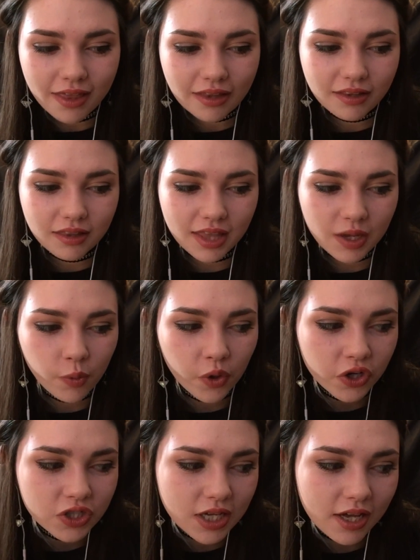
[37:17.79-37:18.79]
and they
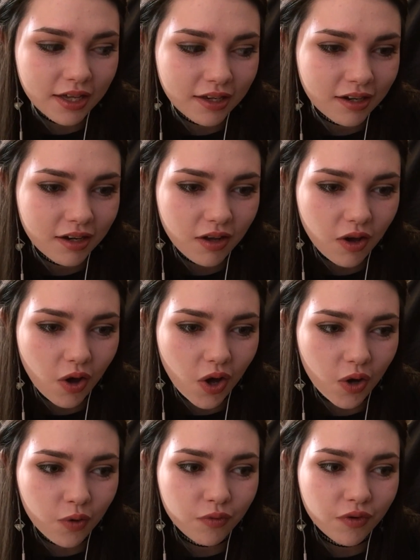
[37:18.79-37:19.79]
were done
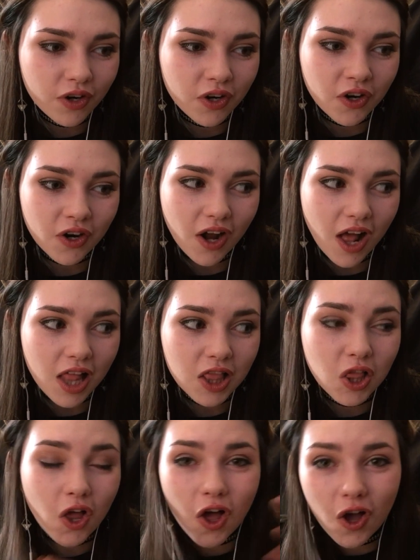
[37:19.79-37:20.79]
over
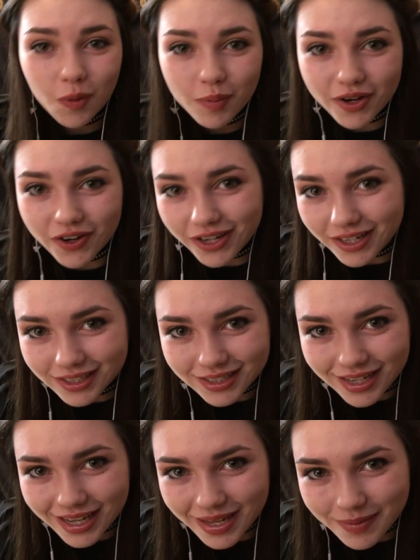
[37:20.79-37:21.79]
a long period
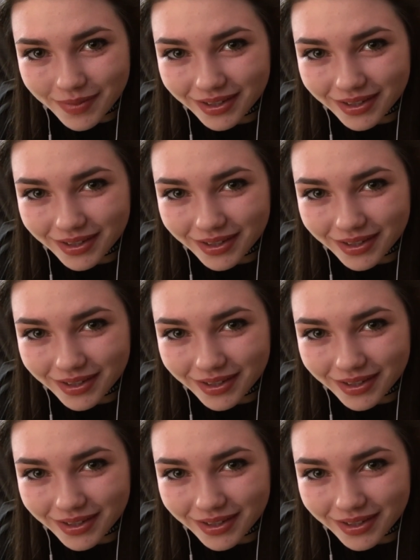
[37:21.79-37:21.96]
of time.